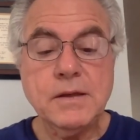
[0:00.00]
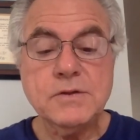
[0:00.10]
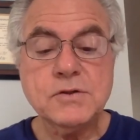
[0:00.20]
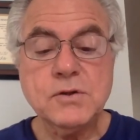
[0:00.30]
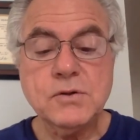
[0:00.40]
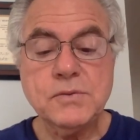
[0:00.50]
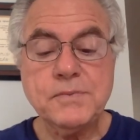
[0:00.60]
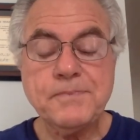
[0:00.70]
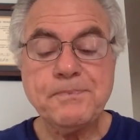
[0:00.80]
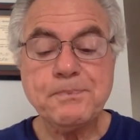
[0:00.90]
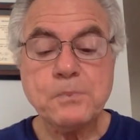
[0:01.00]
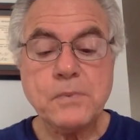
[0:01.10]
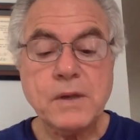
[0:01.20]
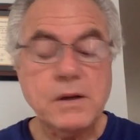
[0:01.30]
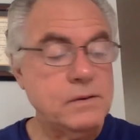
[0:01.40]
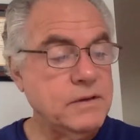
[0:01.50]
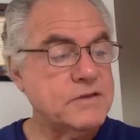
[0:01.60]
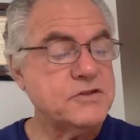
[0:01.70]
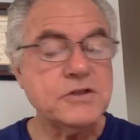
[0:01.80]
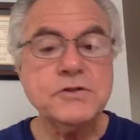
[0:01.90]
so
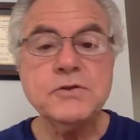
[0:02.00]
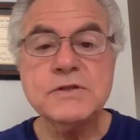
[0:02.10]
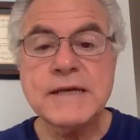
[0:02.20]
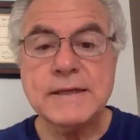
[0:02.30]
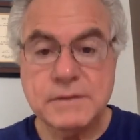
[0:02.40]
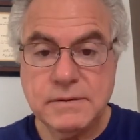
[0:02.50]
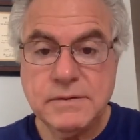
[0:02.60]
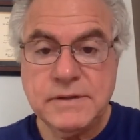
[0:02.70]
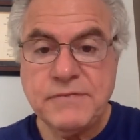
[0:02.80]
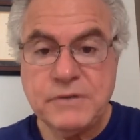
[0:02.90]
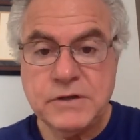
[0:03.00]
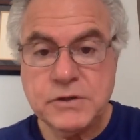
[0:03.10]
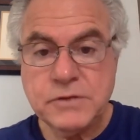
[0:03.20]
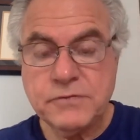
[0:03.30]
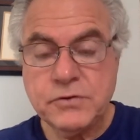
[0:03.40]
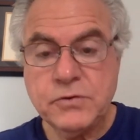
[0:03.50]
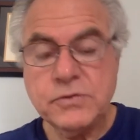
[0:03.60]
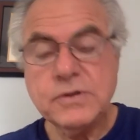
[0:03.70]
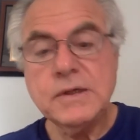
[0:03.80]
let's just use that definition of truth.